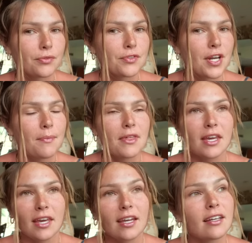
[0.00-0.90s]
Stop
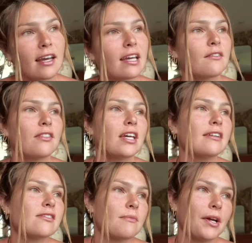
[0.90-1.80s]
thinking negative
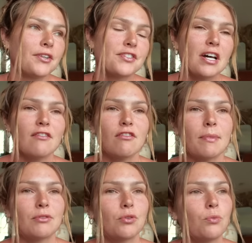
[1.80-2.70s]
things about yourself,
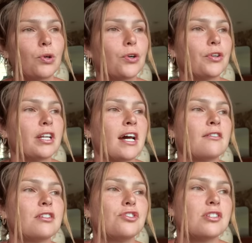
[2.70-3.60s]
about the world, and how
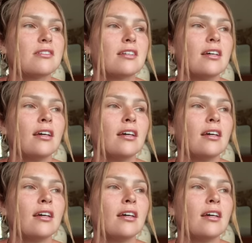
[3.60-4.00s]
to just